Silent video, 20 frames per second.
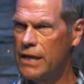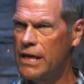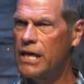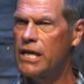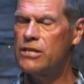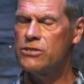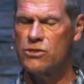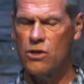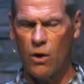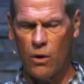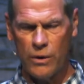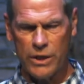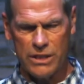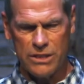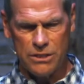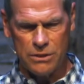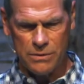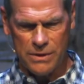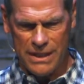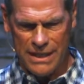He's going
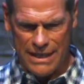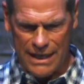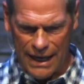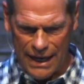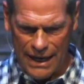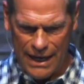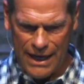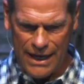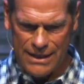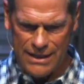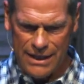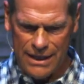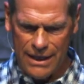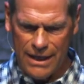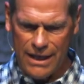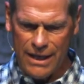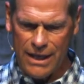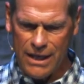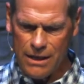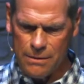to God
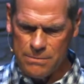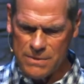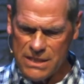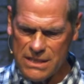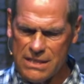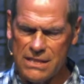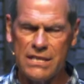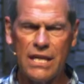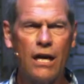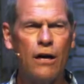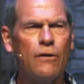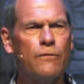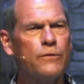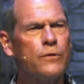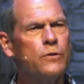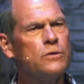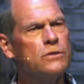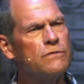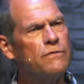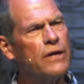himself,
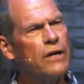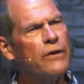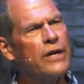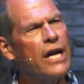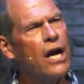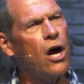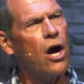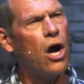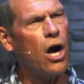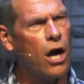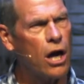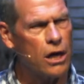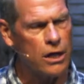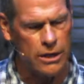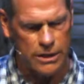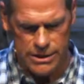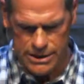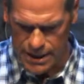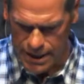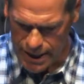whose very
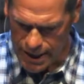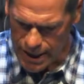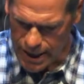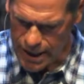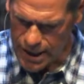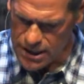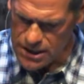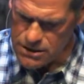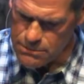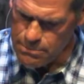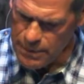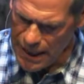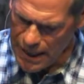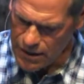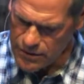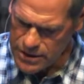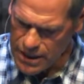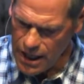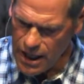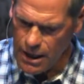heart is
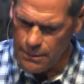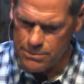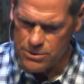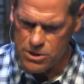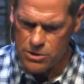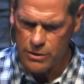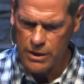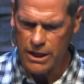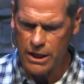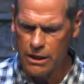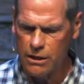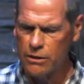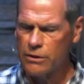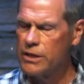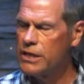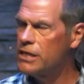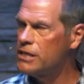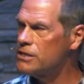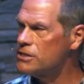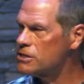bound up to hear
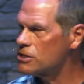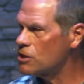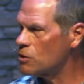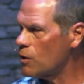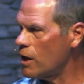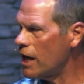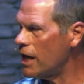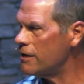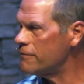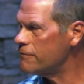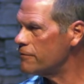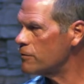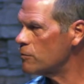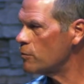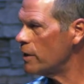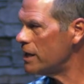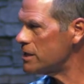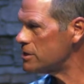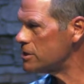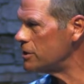his cry for
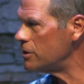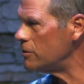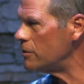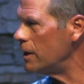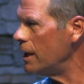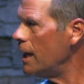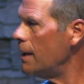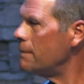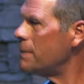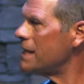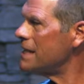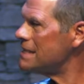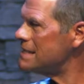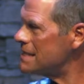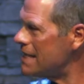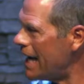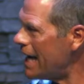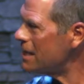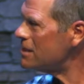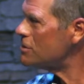rescue,
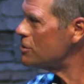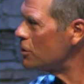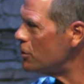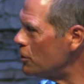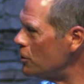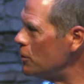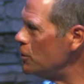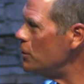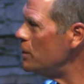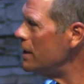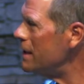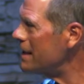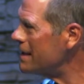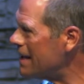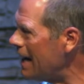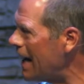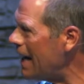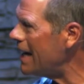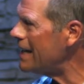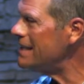because that's who
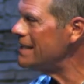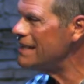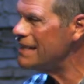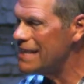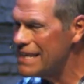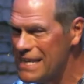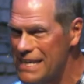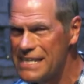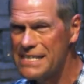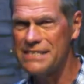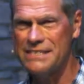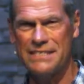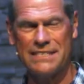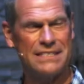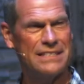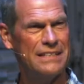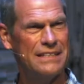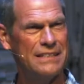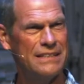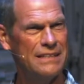God
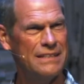is.